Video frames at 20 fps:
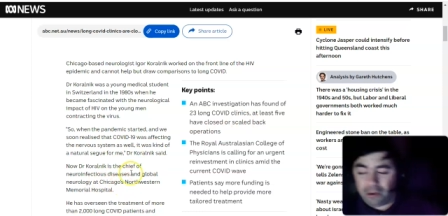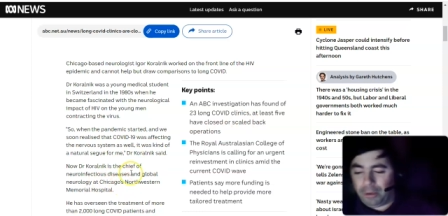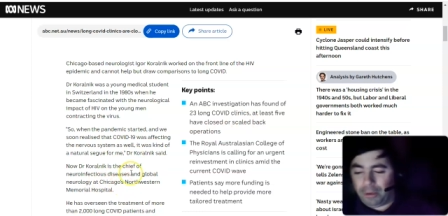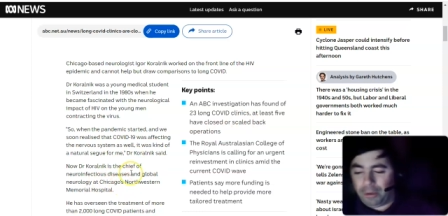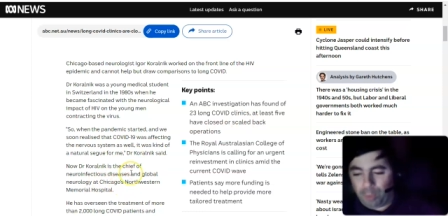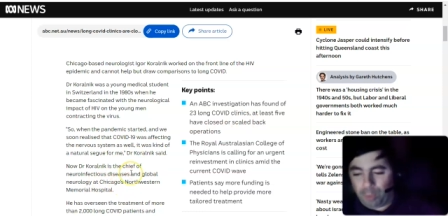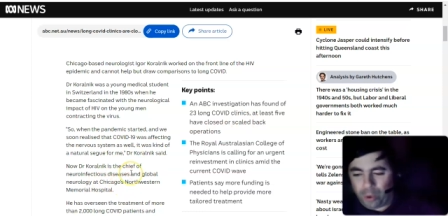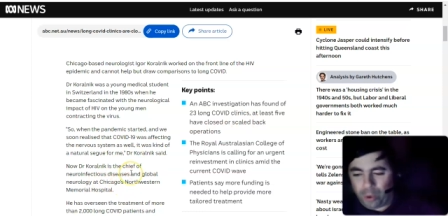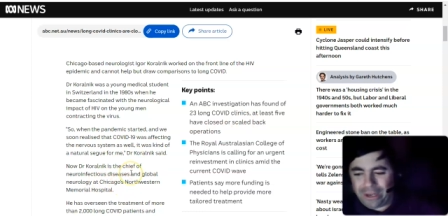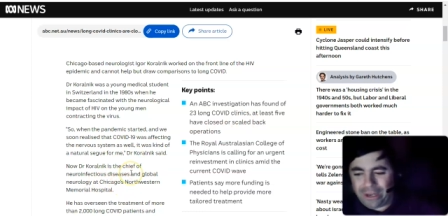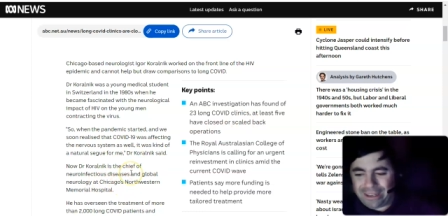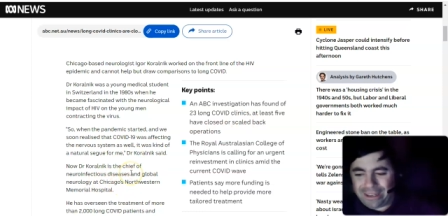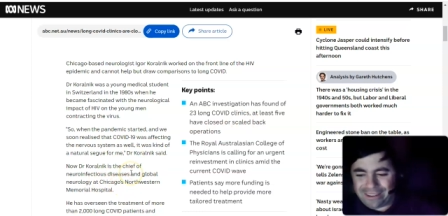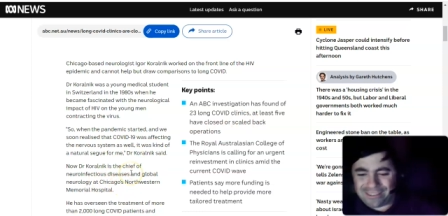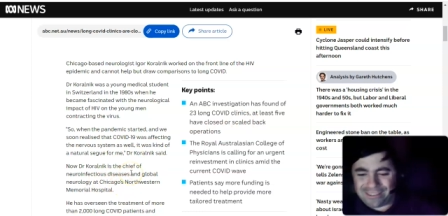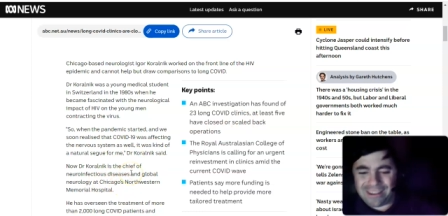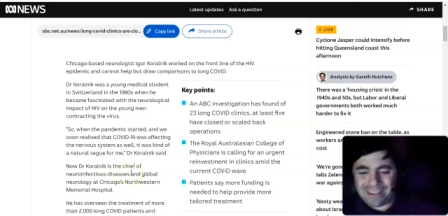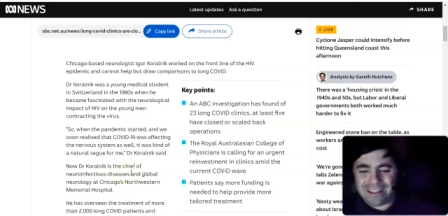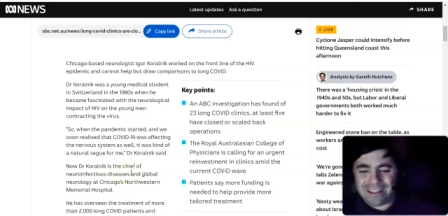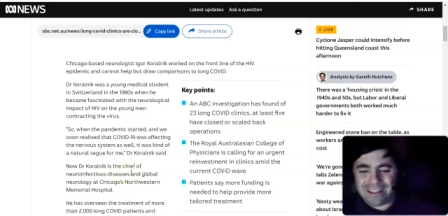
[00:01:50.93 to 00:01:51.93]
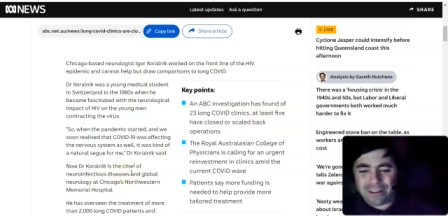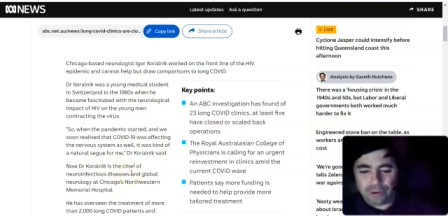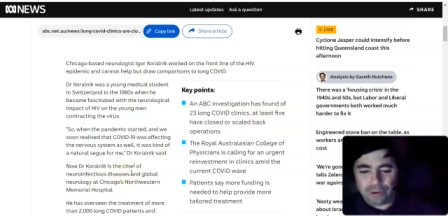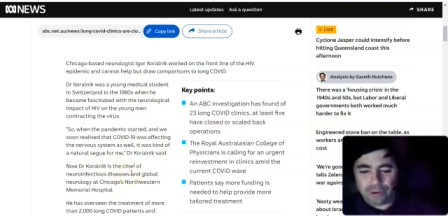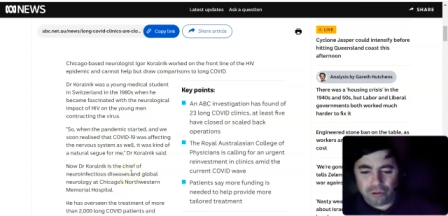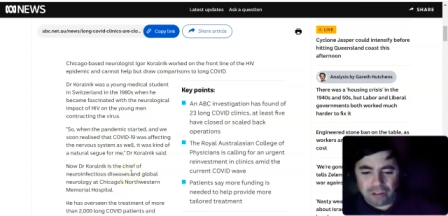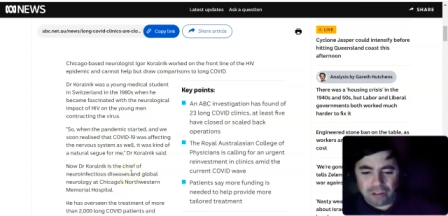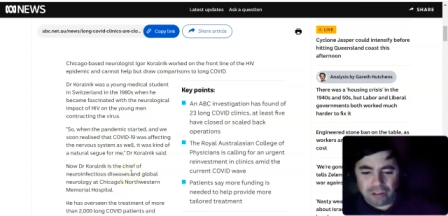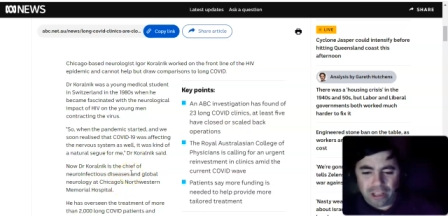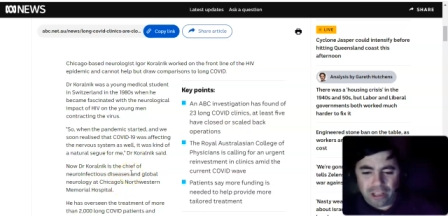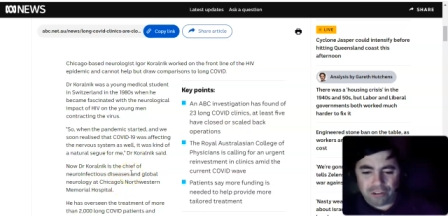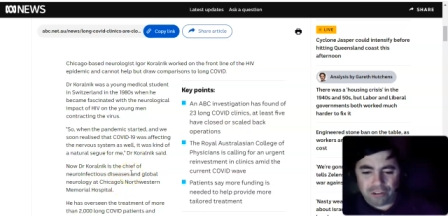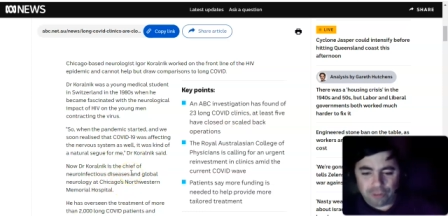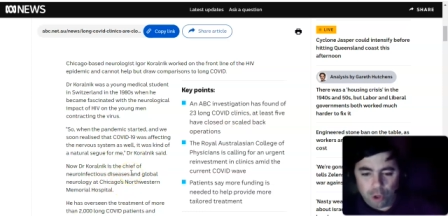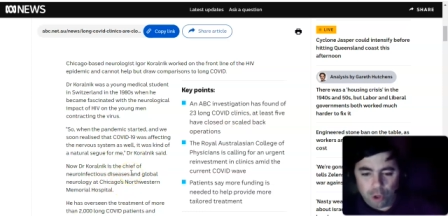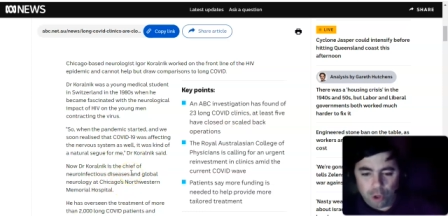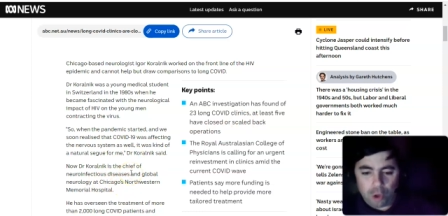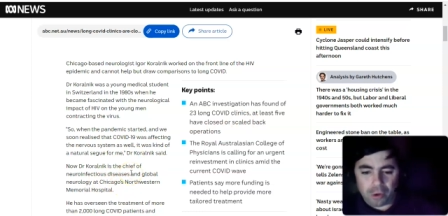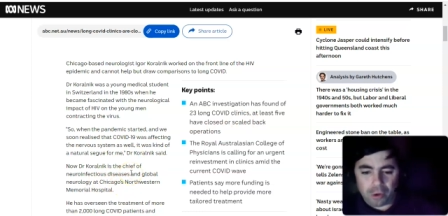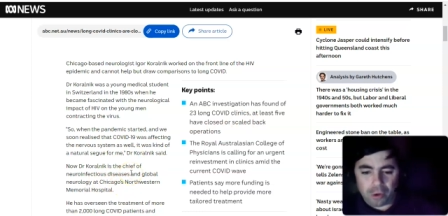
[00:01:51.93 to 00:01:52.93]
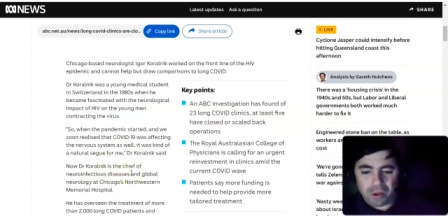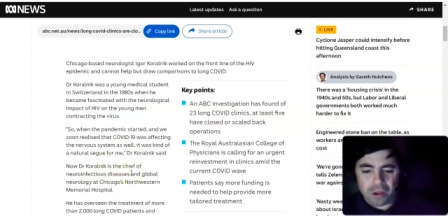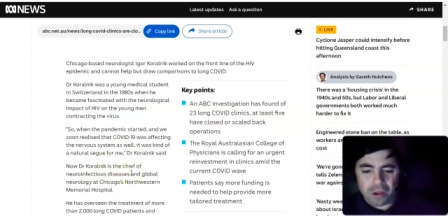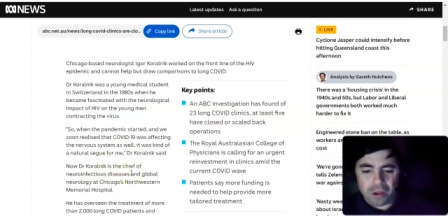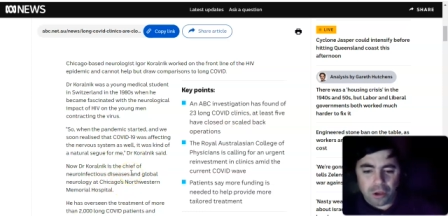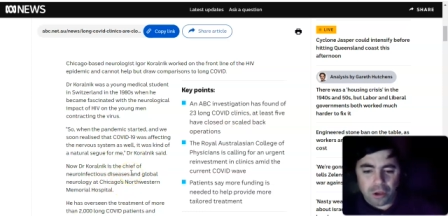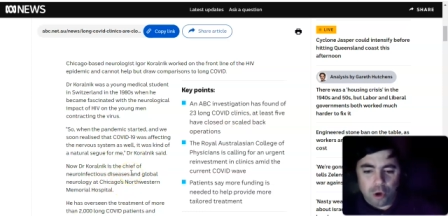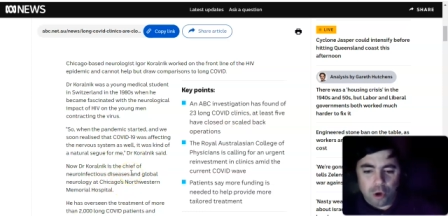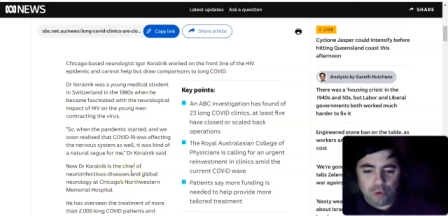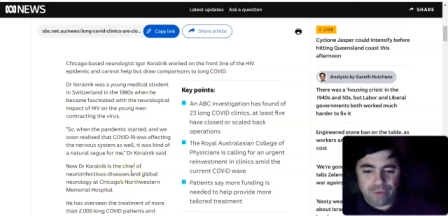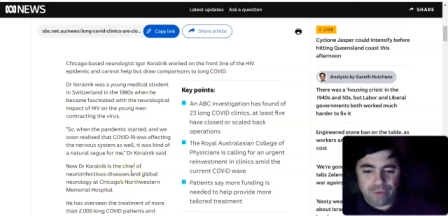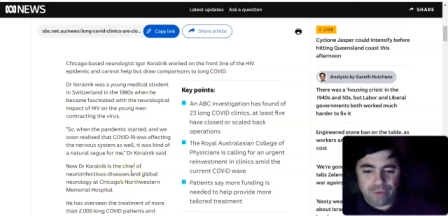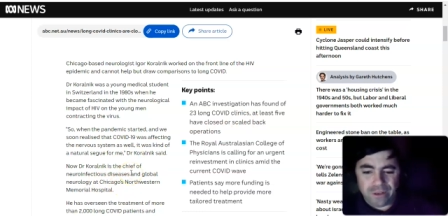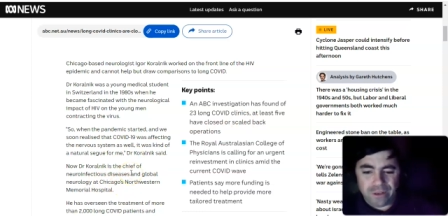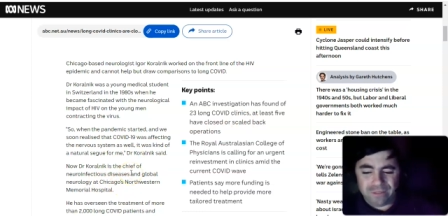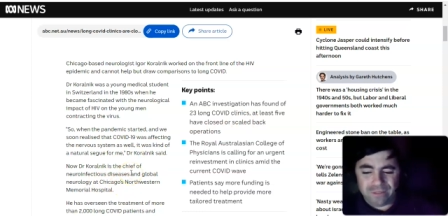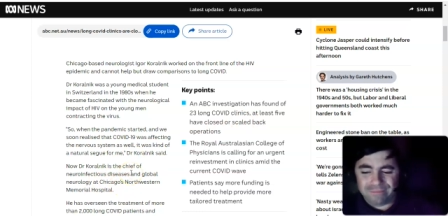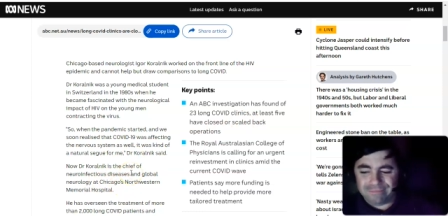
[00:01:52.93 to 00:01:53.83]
The point is there's less long COVID